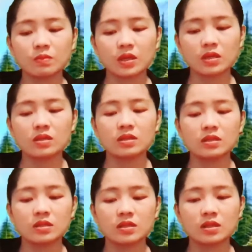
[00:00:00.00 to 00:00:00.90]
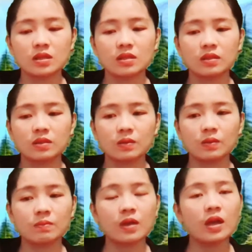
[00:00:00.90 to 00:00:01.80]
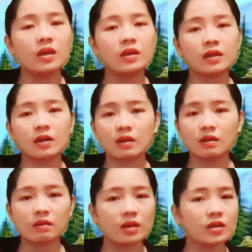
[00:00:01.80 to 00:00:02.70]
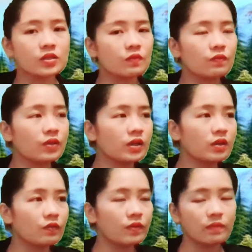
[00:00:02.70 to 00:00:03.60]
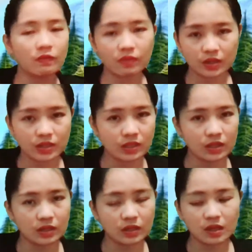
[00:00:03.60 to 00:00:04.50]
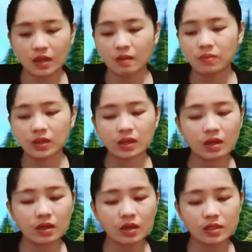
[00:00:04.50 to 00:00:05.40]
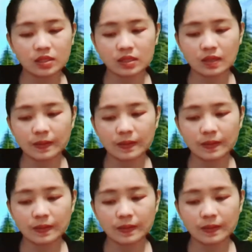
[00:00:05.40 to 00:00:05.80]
me to make a reaction video from the very start, because